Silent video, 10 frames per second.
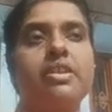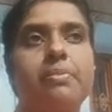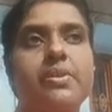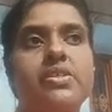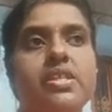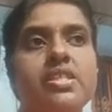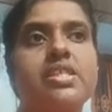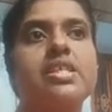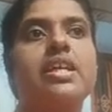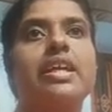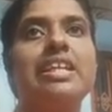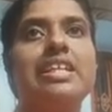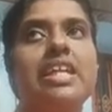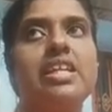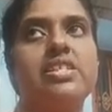represents
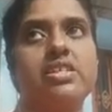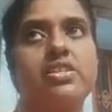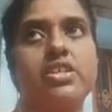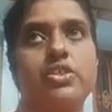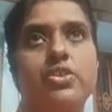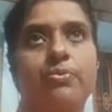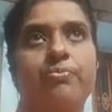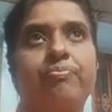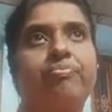in case sensitive.